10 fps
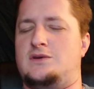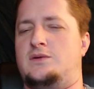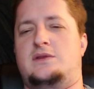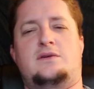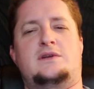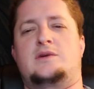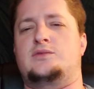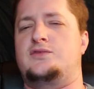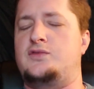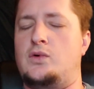So either a
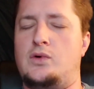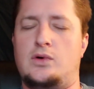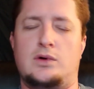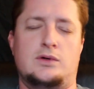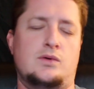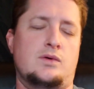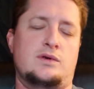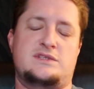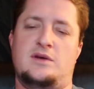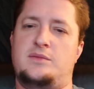double for
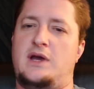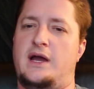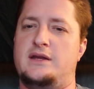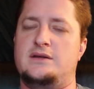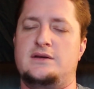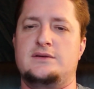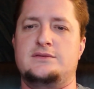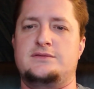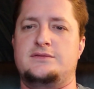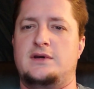or some kind
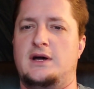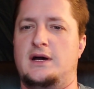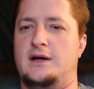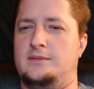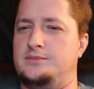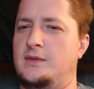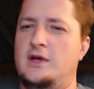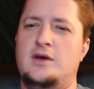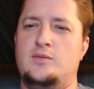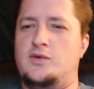of
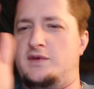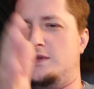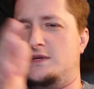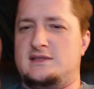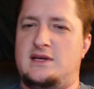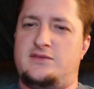moving things